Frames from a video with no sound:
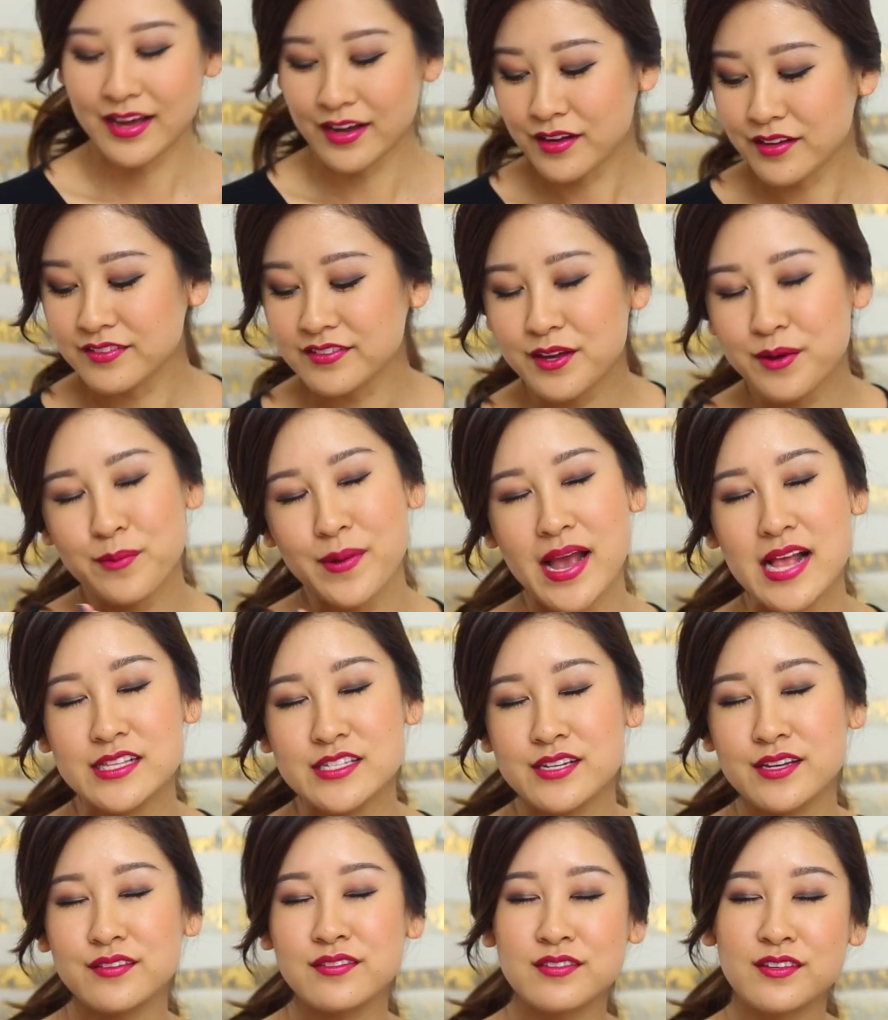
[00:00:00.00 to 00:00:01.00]
I also
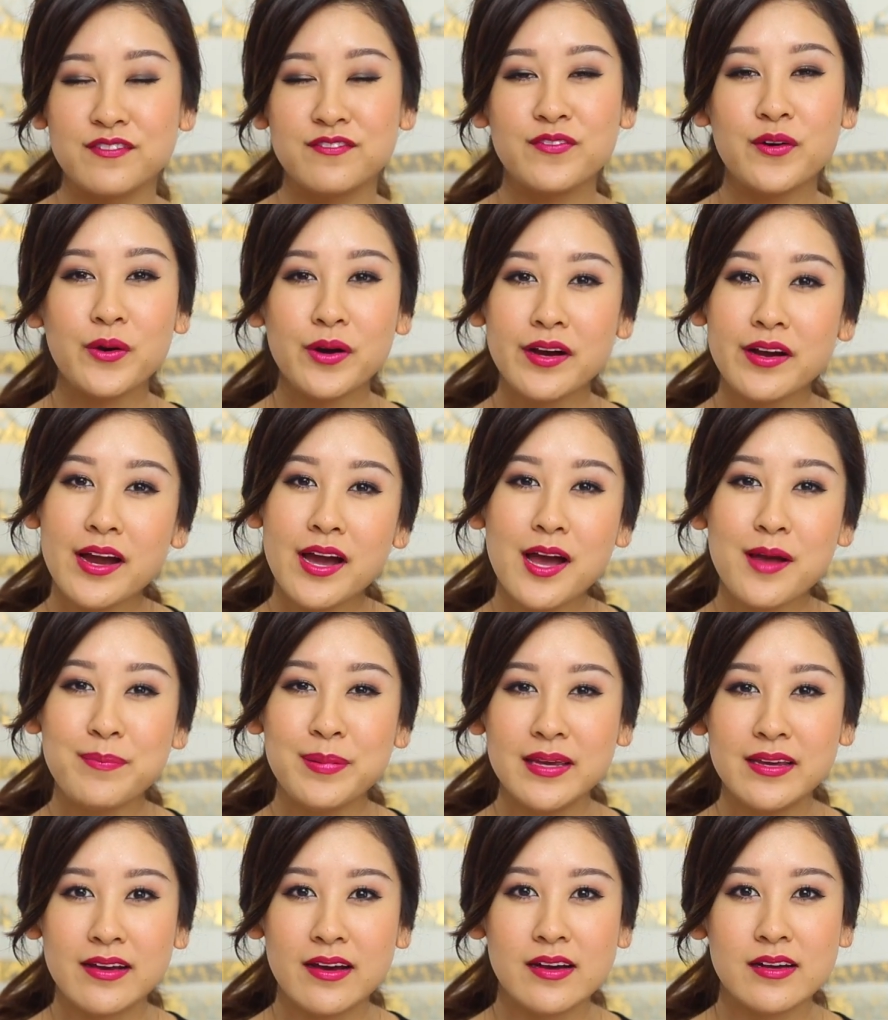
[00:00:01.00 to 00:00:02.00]
went to Sephora
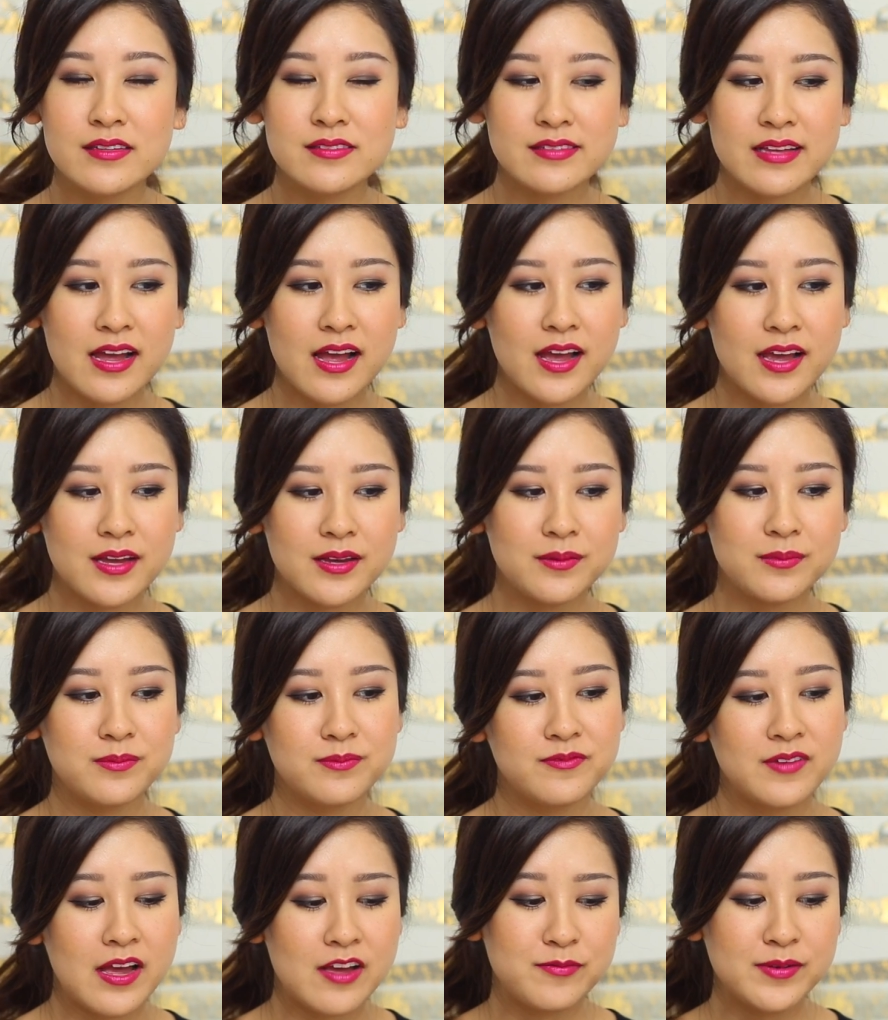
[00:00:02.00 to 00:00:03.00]
because I
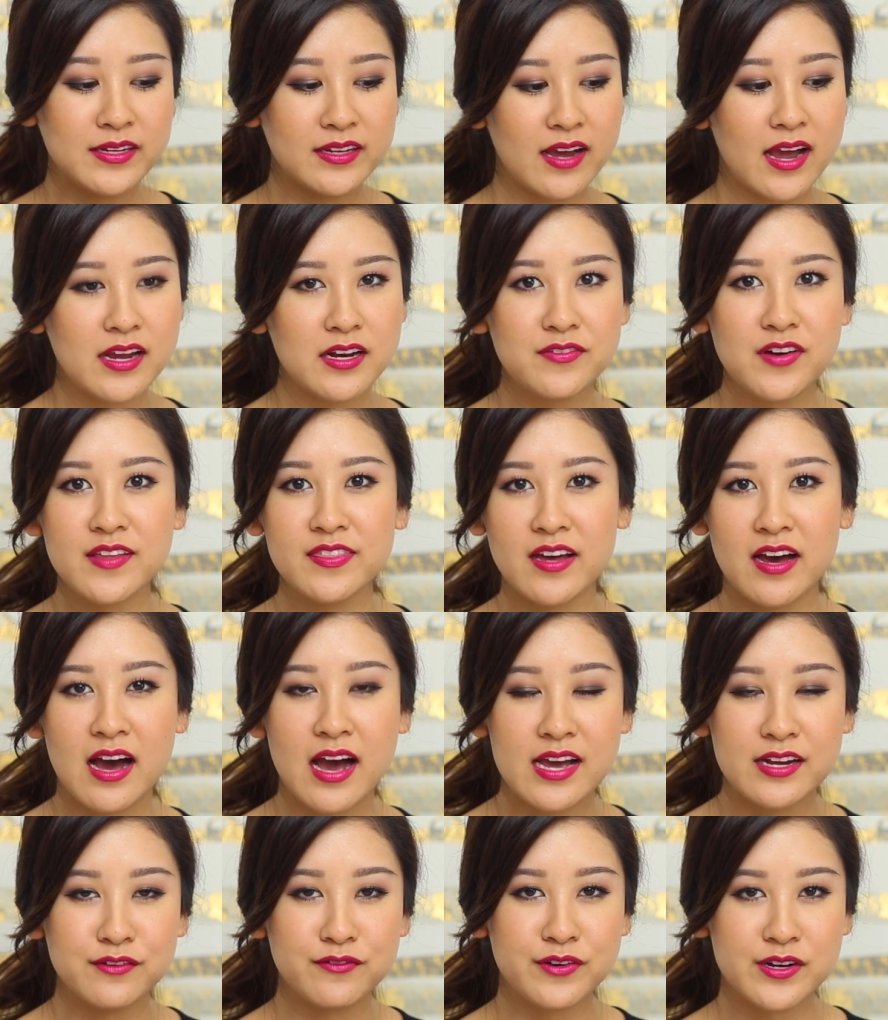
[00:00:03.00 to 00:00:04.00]
have been kind of on the
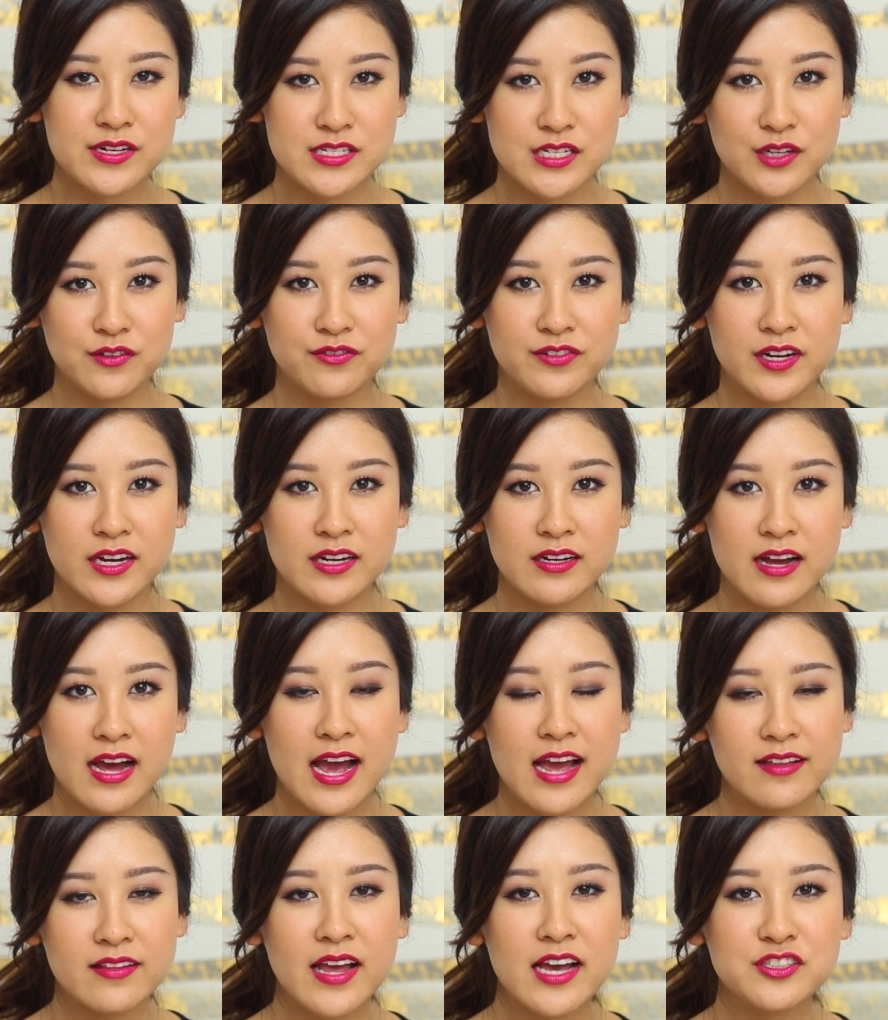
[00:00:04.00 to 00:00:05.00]
hunt for different
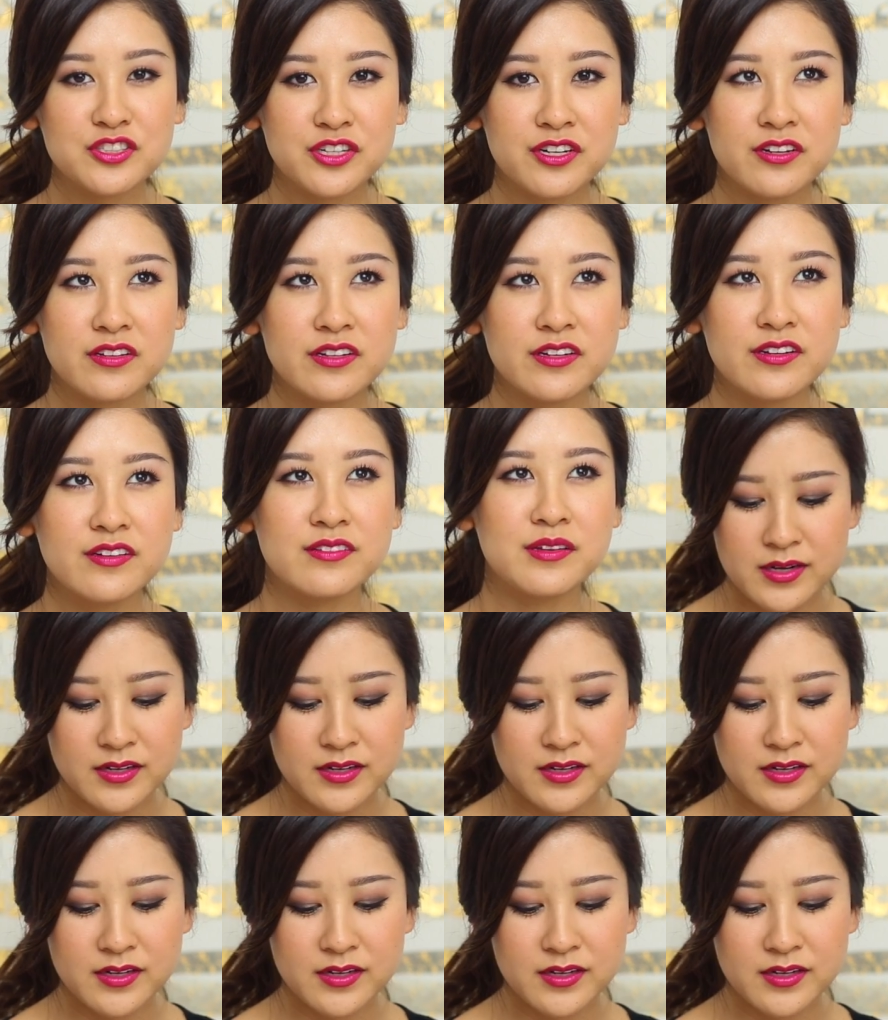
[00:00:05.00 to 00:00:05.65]
eyelash curlers.